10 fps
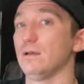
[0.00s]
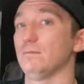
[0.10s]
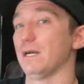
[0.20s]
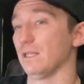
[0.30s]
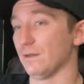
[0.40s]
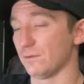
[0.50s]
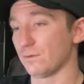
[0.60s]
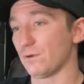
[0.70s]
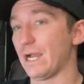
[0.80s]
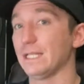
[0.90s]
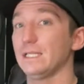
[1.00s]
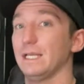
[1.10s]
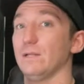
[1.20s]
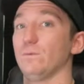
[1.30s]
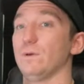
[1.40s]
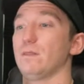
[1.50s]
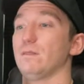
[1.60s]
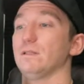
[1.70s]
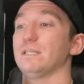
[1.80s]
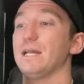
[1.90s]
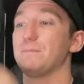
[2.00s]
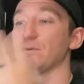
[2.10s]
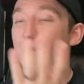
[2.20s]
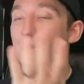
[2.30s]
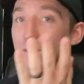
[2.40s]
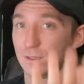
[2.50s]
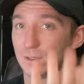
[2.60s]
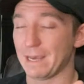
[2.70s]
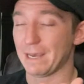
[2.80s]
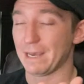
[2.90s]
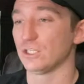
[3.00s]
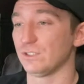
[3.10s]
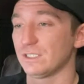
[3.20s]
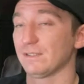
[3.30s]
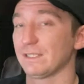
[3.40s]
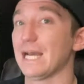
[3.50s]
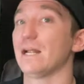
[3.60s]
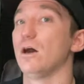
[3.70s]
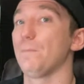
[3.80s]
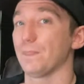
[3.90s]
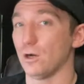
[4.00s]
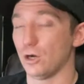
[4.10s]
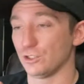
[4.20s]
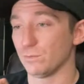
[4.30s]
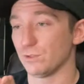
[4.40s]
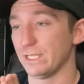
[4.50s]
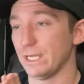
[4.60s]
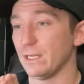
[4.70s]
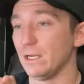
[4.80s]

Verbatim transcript: my level of riding and with the type of riding with the backcountry, stuff like that? 100%.